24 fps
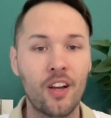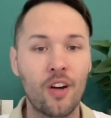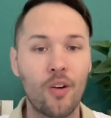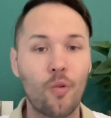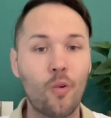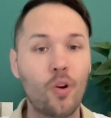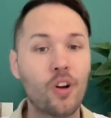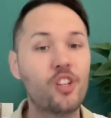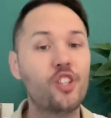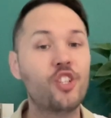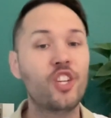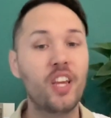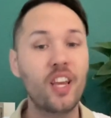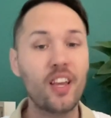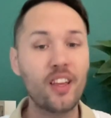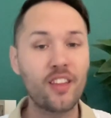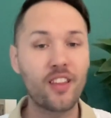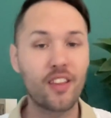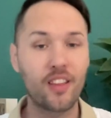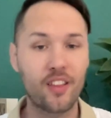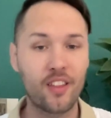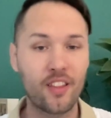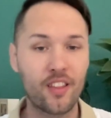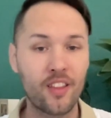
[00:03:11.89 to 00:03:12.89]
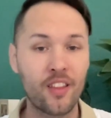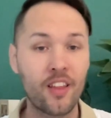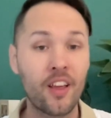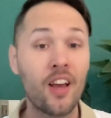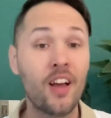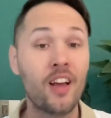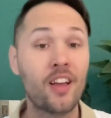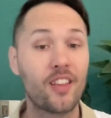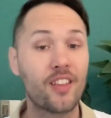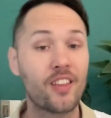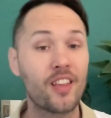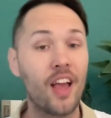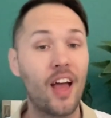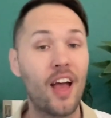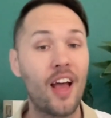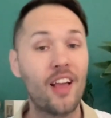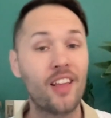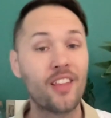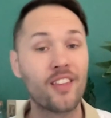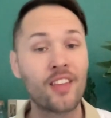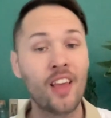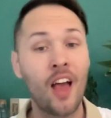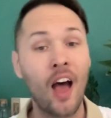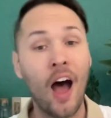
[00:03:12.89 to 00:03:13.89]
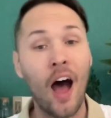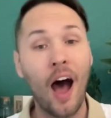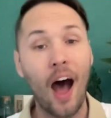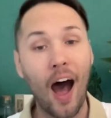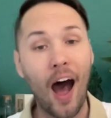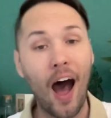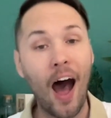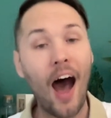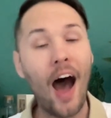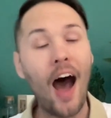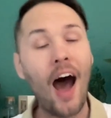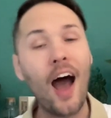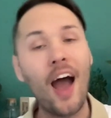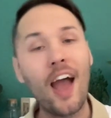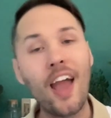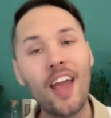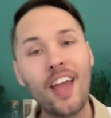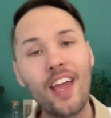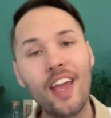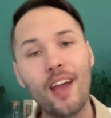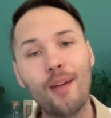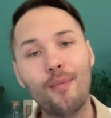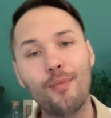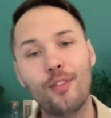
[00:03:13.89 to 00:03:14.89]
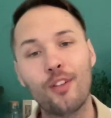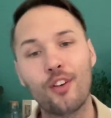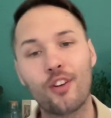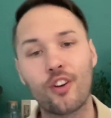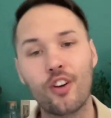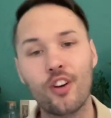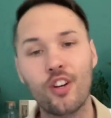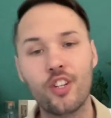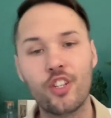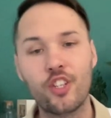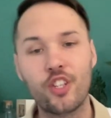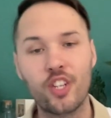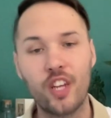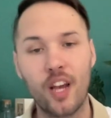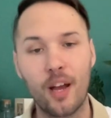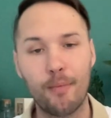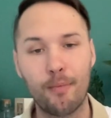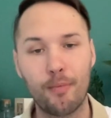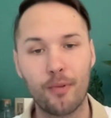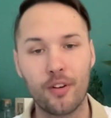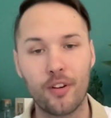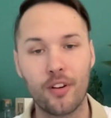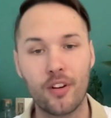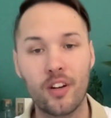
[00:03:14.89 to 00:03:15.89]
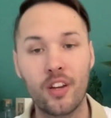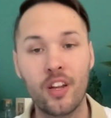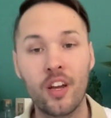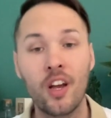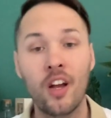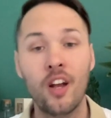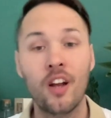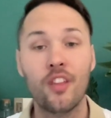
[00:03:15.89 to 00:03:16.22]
where Jesus says, I am the good shepherd.